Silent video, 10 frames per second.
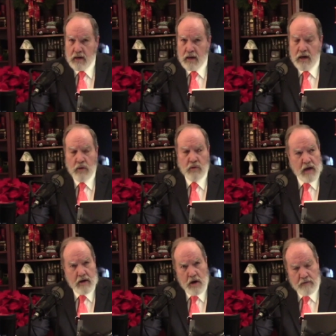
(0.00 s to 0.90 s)
It was not
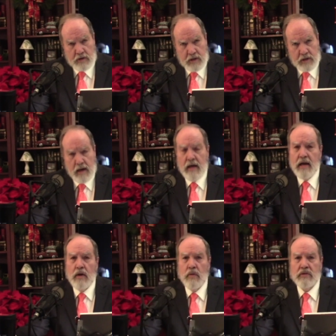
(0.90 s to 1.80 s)
an oversight.
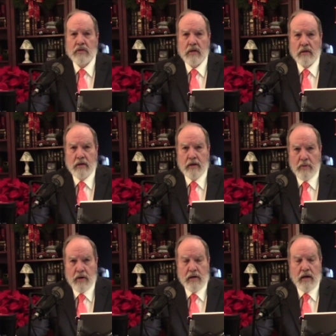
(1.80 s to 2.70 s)
It was a
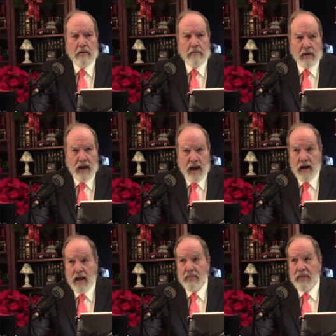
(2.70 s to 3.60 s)
deliberate plan.
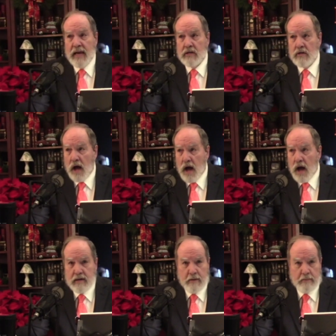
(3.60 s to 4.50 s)
They
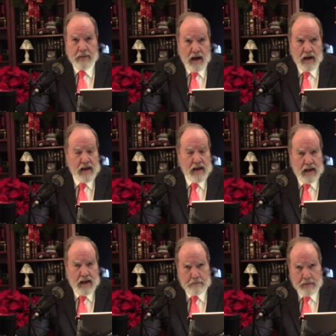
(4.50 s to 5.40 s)
talked about it
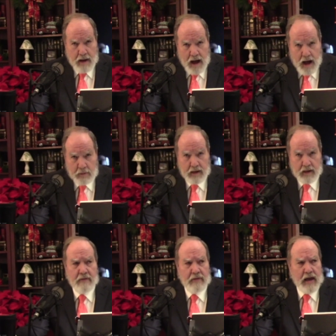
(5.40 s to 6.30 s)
in public.
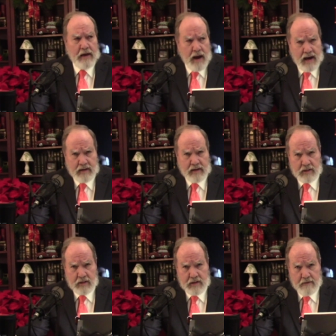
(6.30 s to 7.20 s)
They
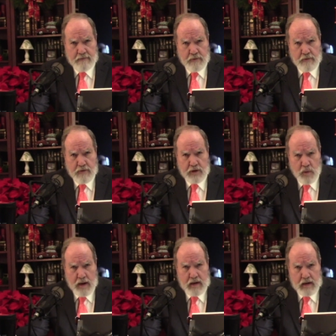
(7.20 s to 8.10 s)
practiced it for over
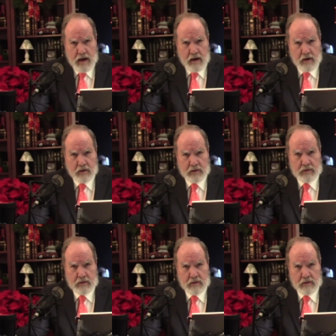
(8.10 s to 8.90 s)
20 years.